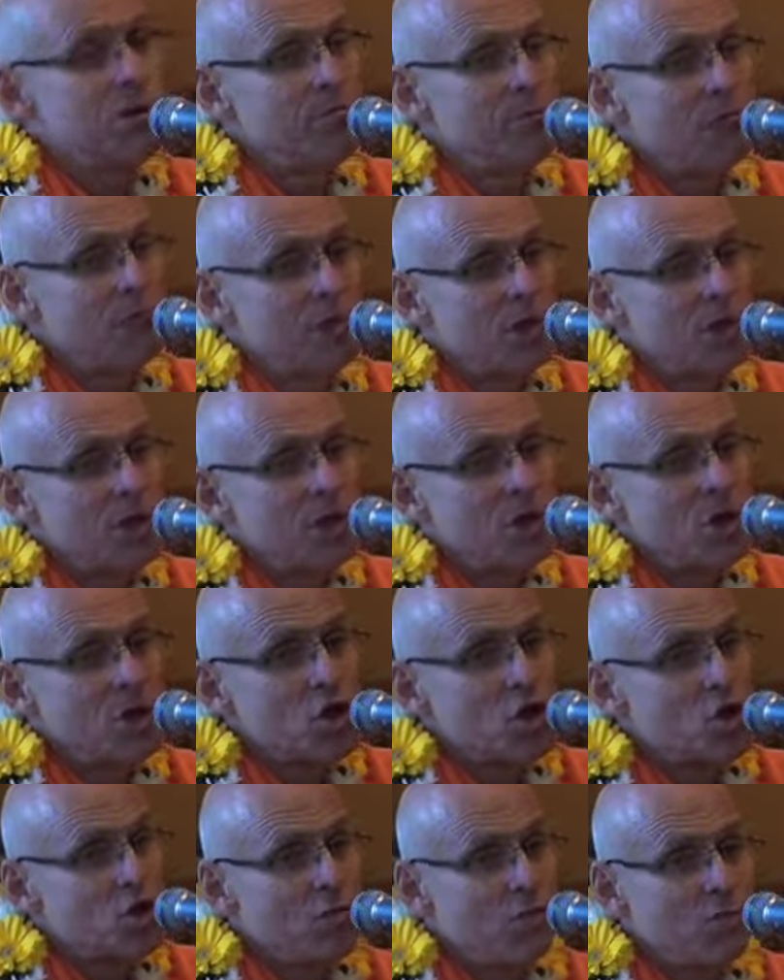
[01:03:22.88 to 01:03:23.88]
number
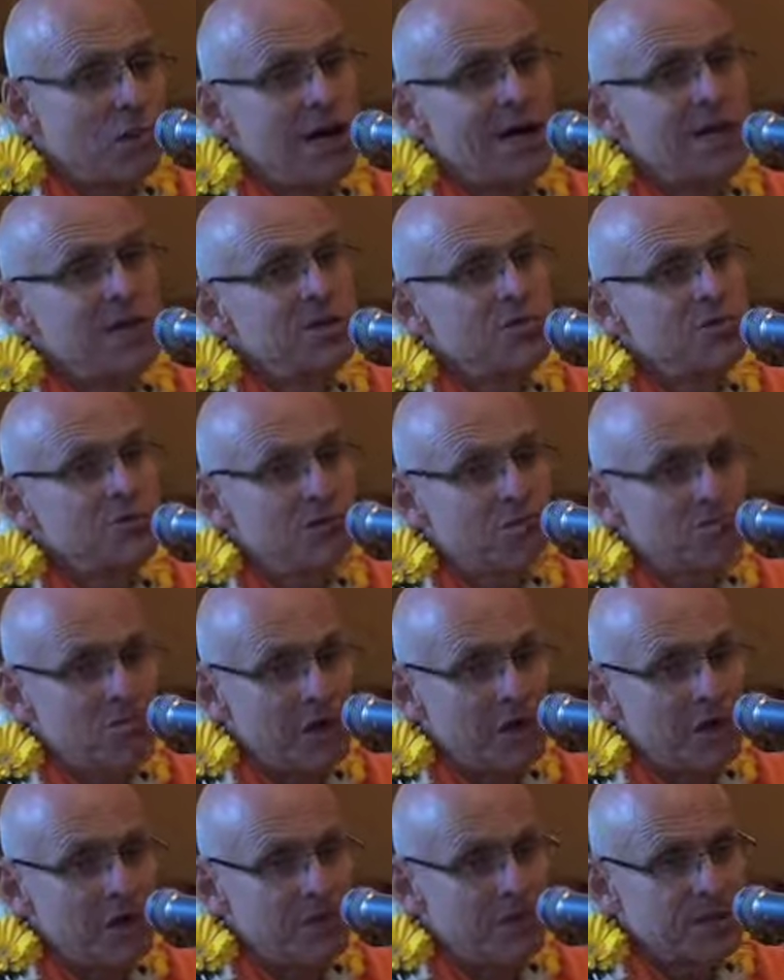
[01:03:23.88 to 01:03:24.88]
combined with
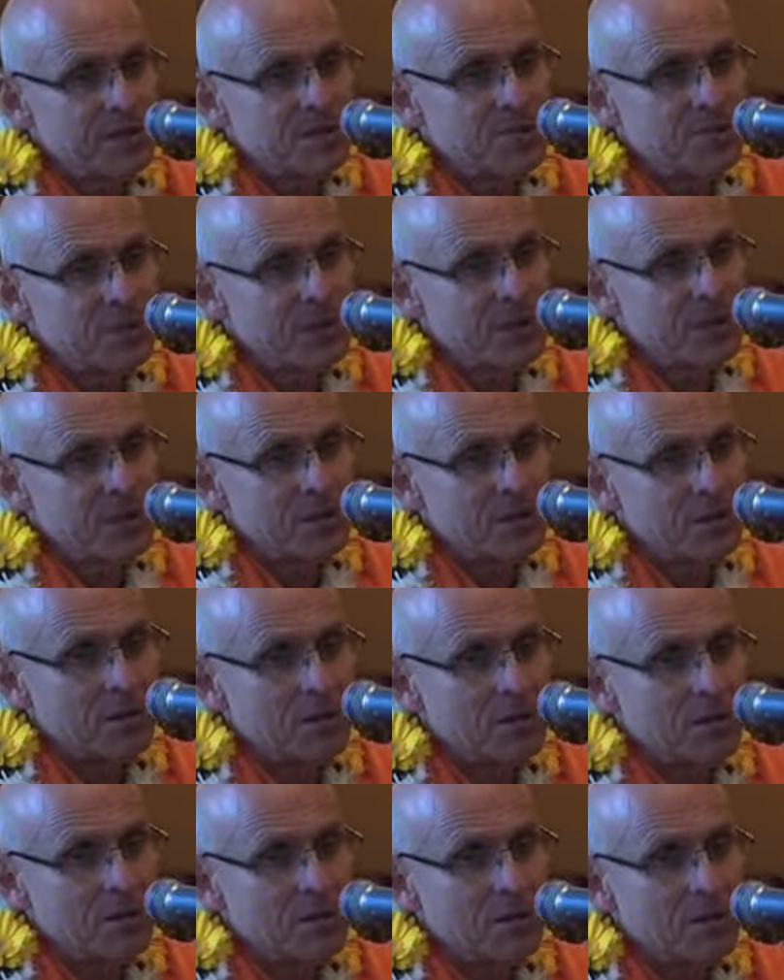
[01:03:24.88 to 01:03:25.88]
Prabhupada's prayer.
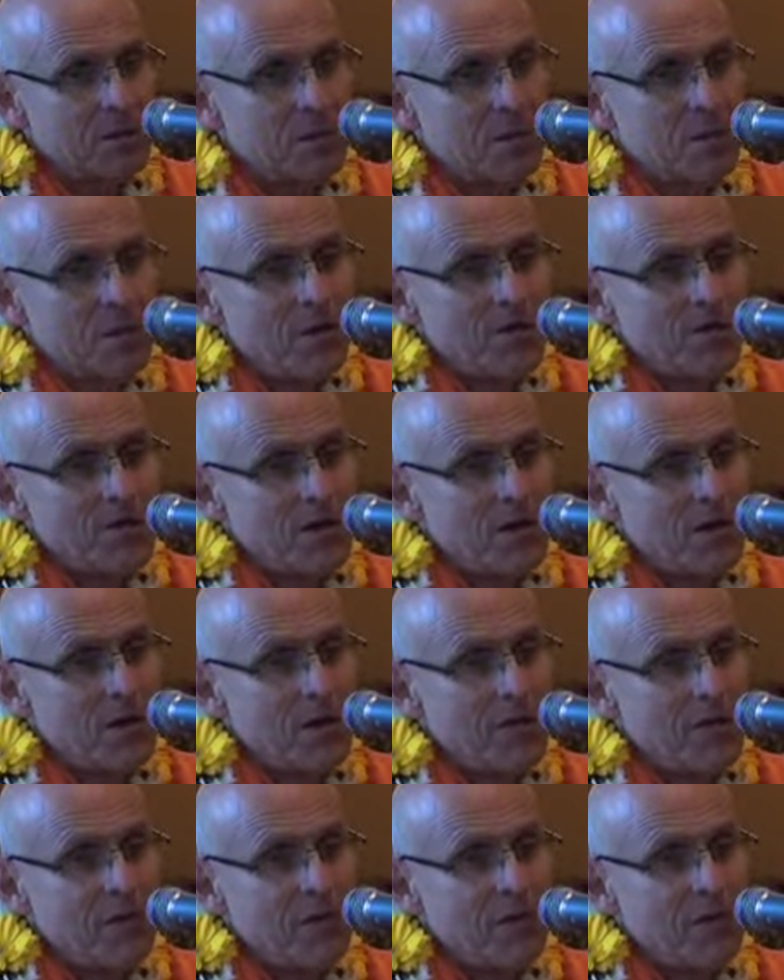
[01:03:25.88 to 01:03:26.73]
And